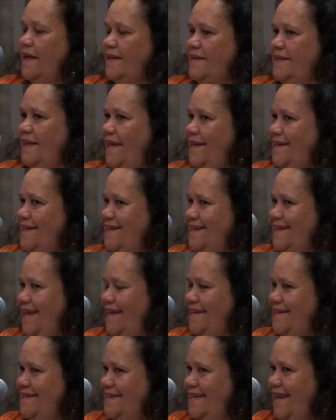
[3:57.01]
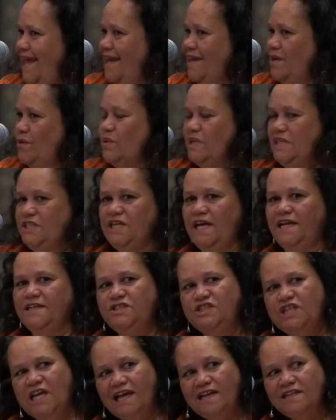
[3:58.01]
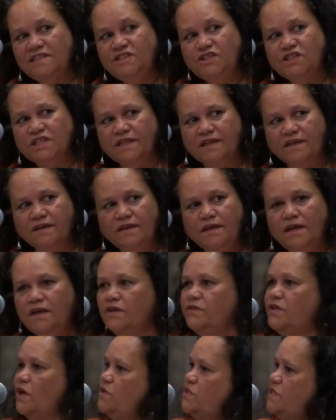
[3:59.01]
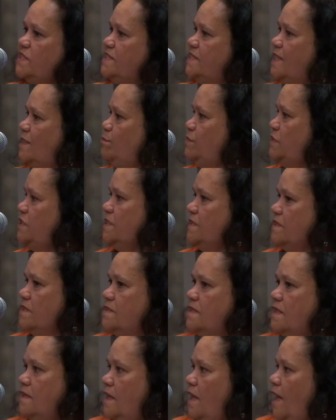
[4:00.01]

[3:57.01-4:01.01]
at language and challenging those assumptions